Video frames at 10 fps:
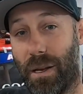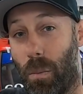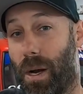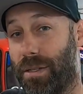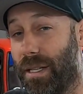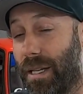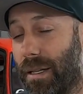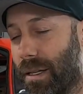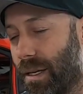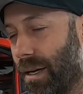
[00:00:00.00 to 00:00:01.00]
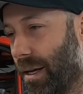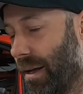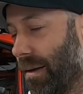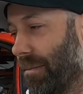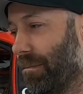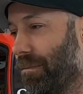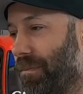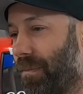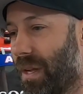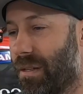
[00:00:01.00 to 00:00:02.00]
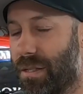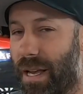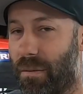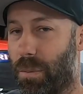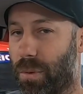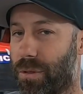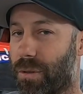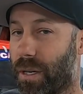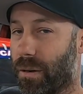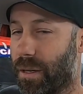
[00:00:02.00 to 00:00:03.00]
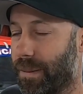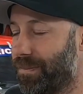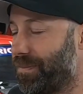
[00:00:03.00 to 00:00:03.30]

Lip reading: I'm watching it. Just haven't pulled the trigger on it.